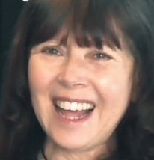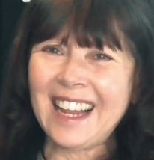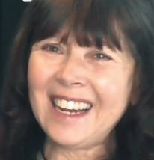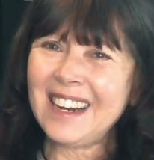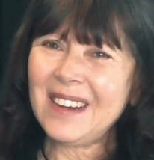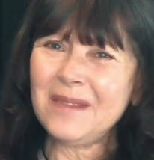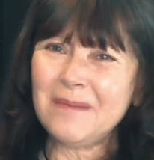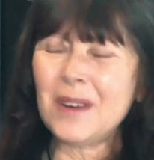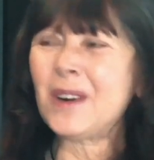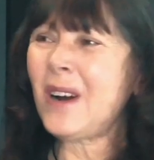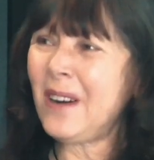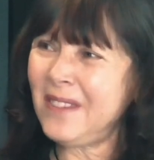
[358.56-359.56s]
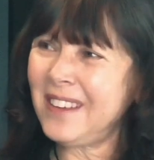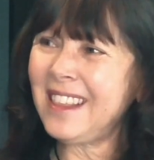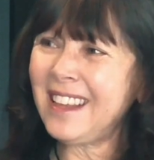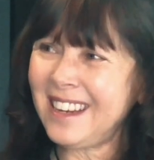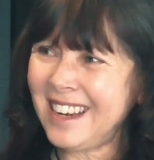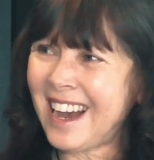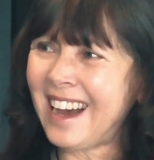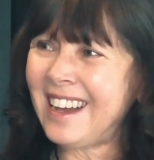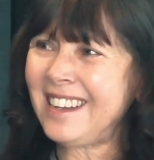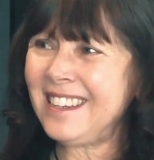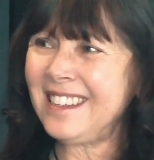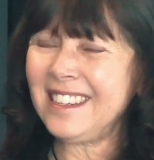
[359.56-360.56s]
And more often than
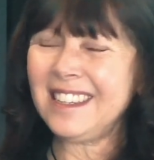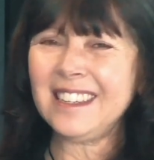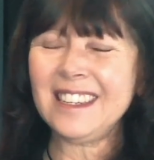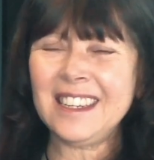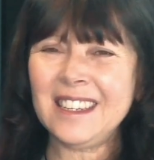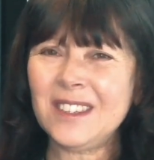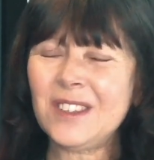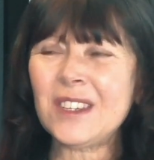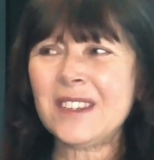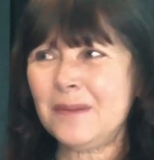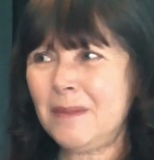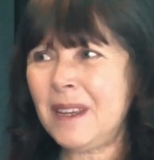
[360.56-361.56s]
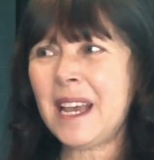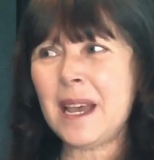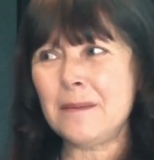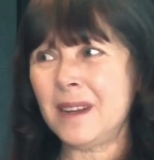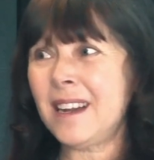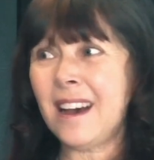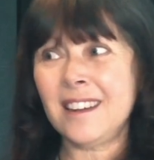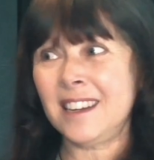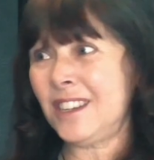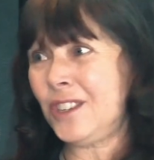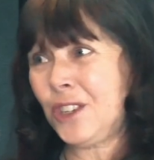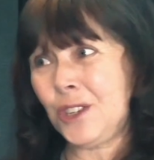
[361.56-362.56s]
not, it just became a
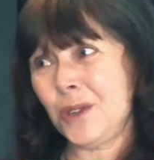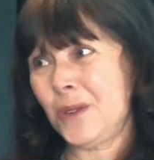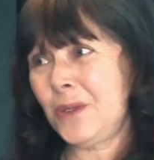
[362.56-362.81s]
non-issue.